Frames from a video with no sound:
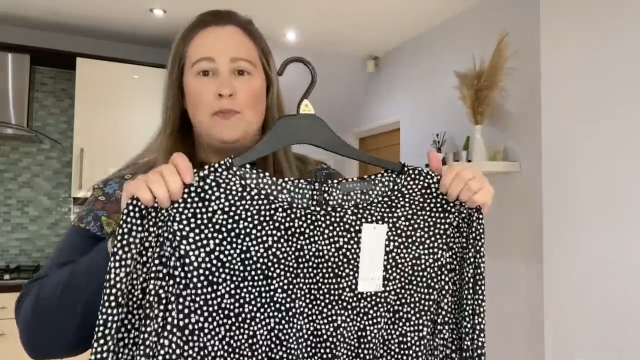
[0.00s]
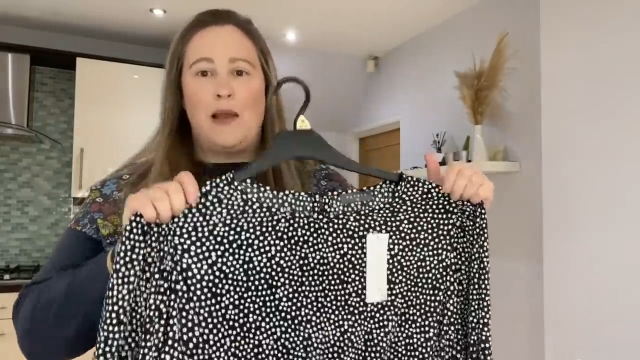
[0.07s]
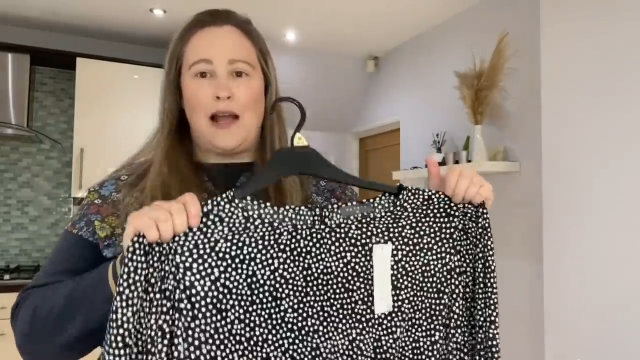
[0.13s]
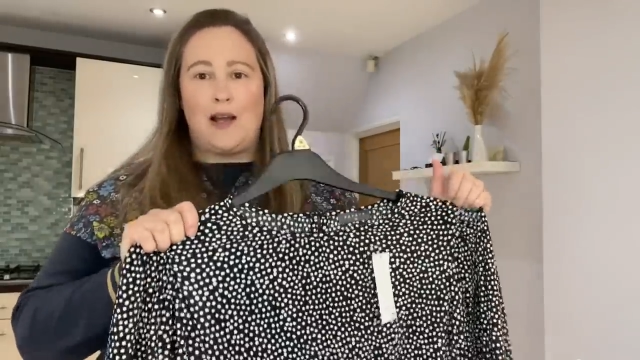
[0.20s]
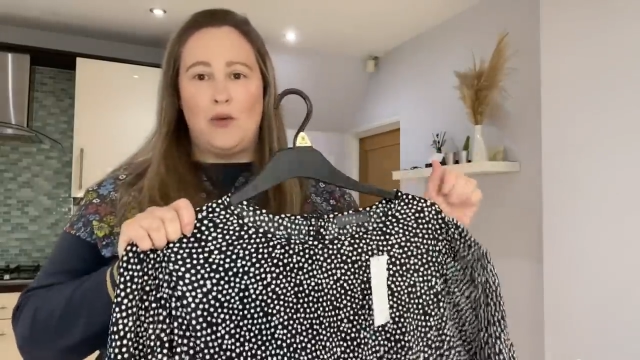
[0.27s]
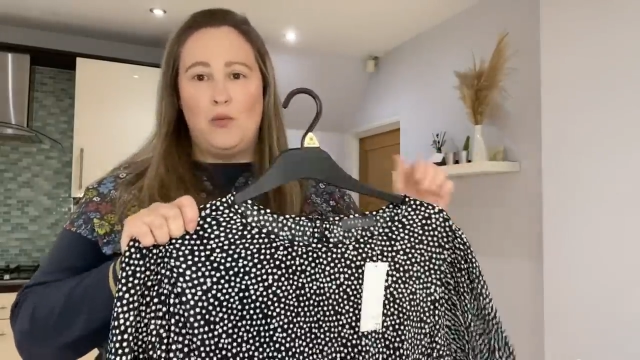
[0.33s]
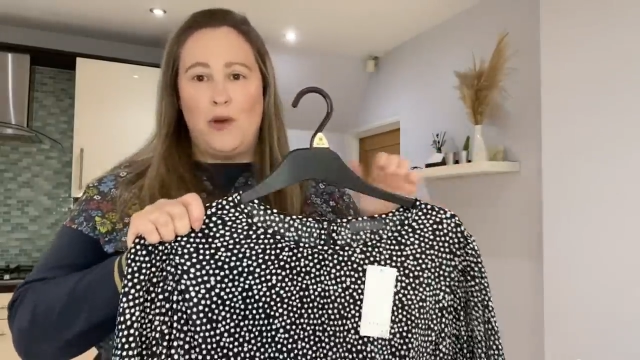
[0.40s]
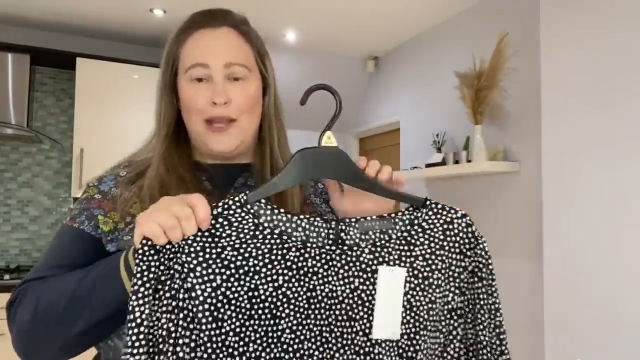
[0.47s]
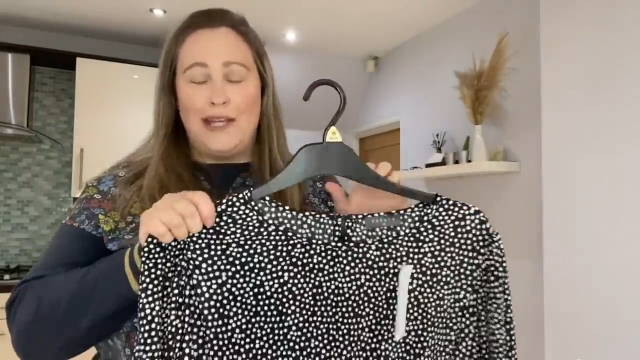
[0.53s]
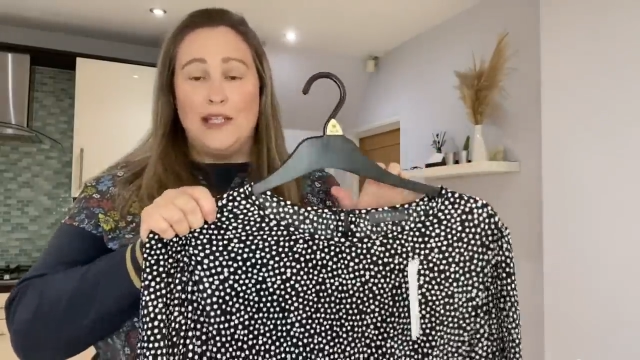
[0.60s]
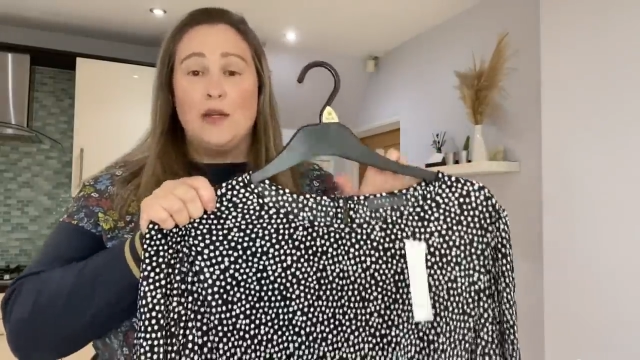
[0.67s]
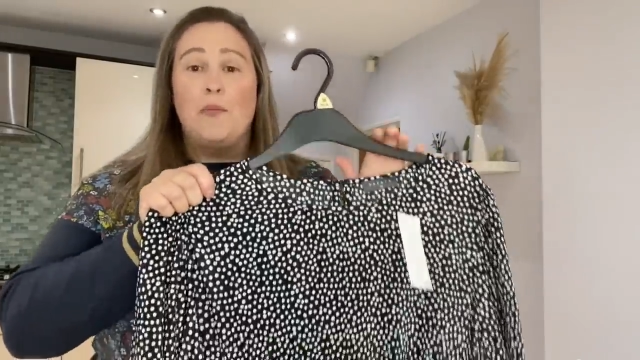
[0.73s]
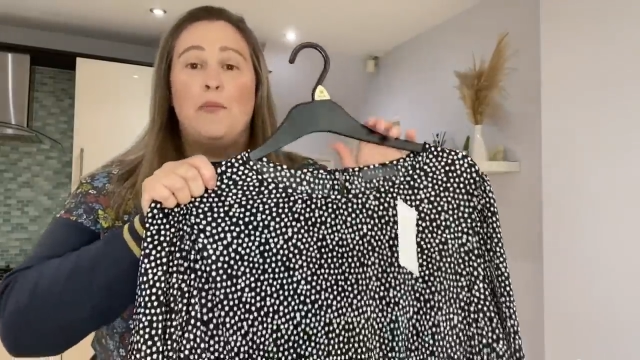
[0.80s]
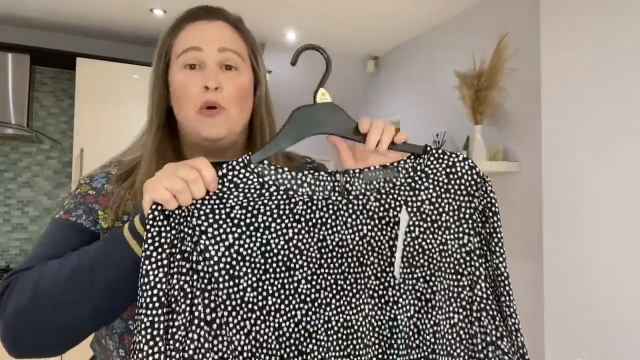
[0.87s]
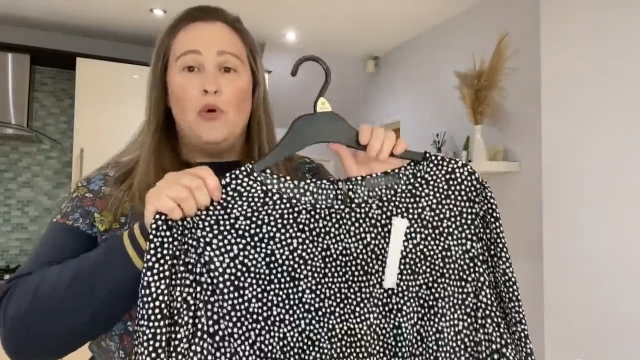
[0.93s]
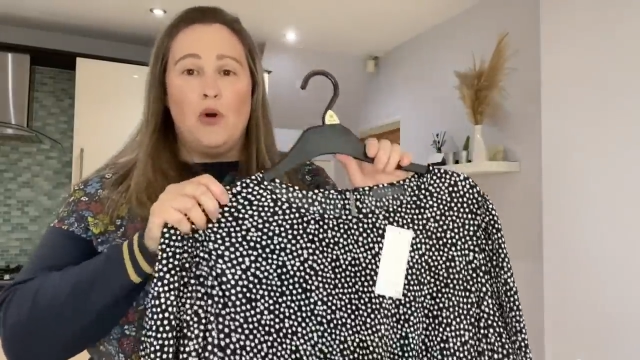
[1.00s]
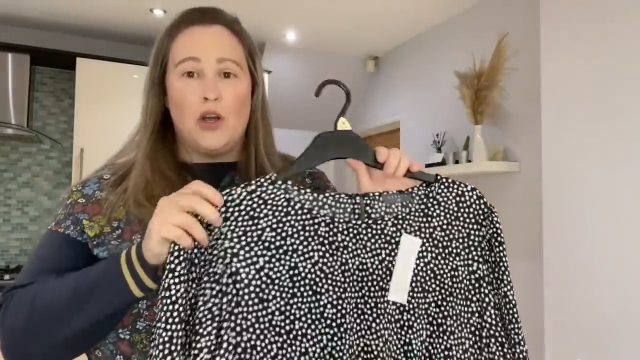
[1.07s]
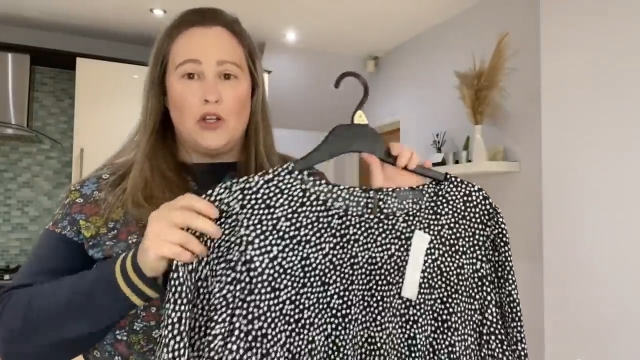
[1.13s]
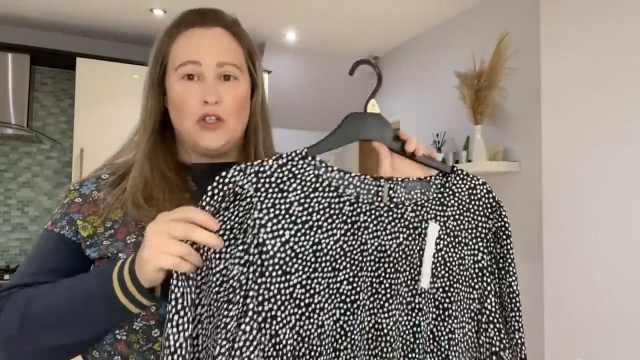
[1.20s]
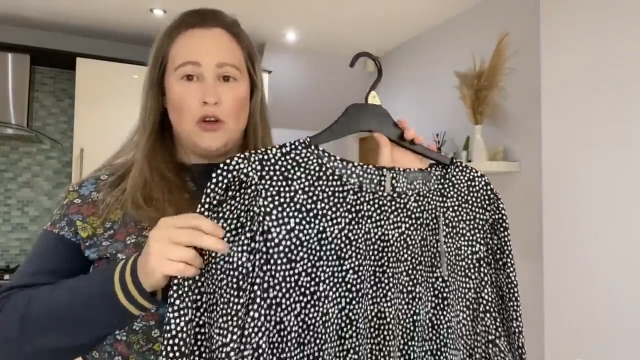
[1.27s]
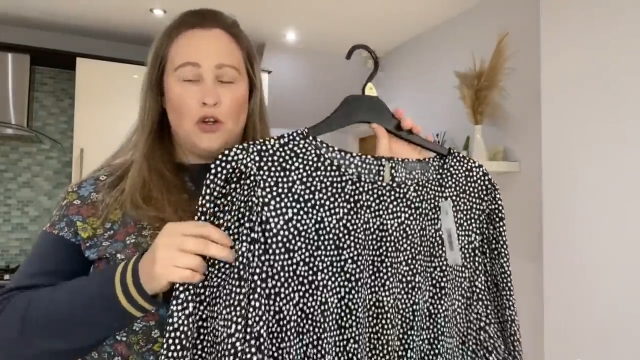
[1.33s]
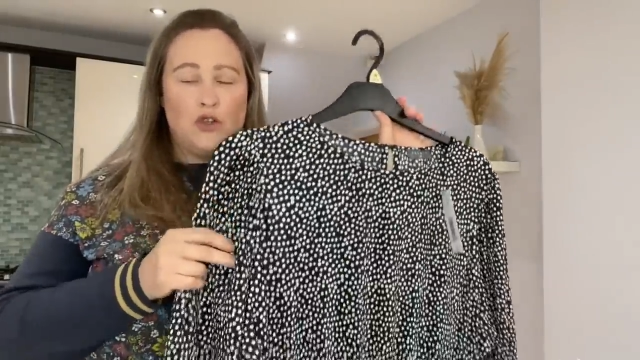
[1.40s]
black and white
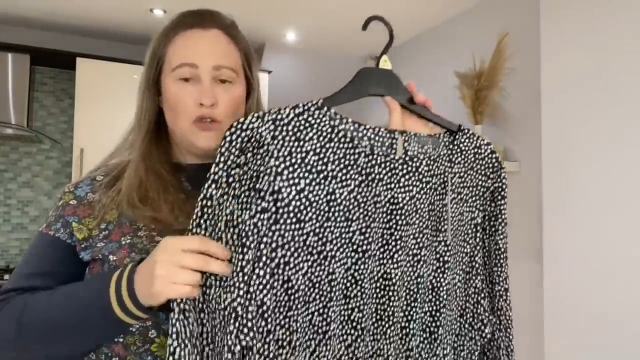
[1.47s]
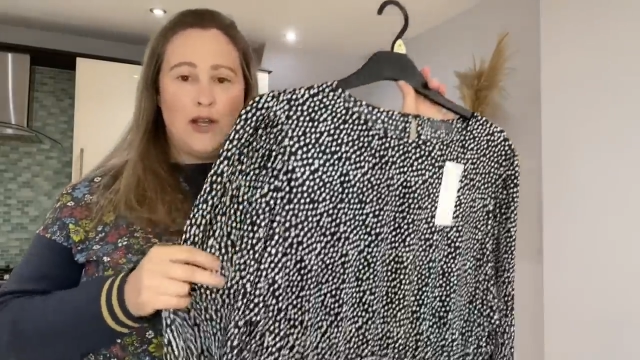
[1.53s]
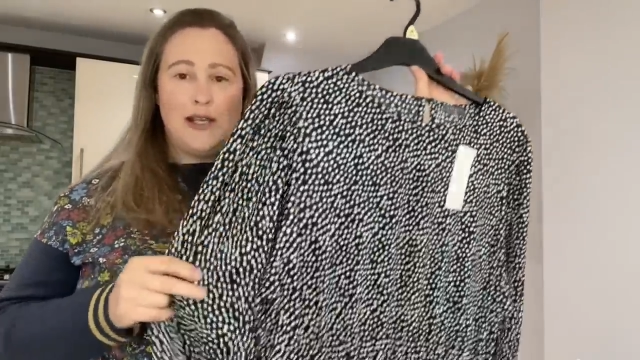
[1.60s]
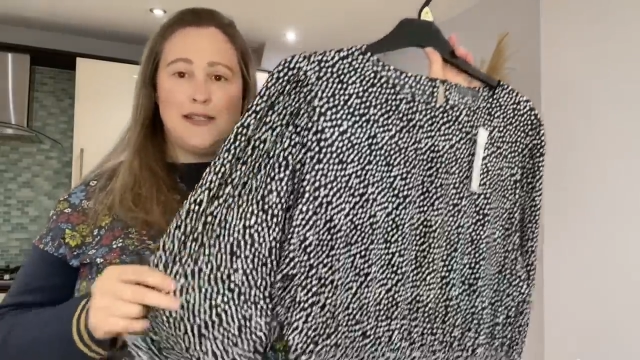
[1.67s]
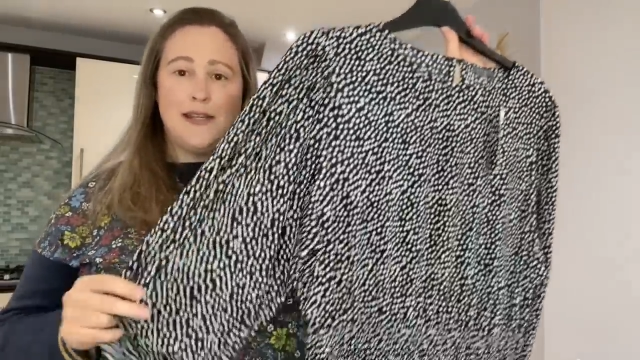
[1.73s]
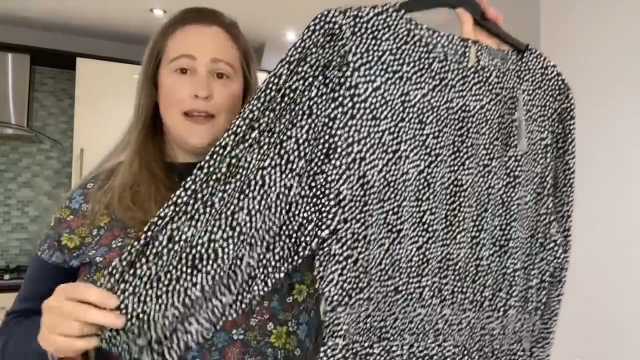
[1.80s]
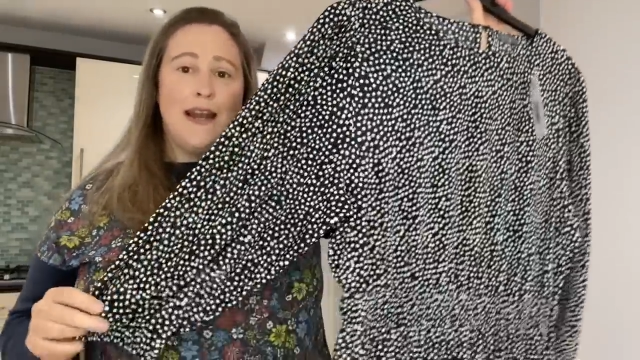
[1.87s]
polka dot dress,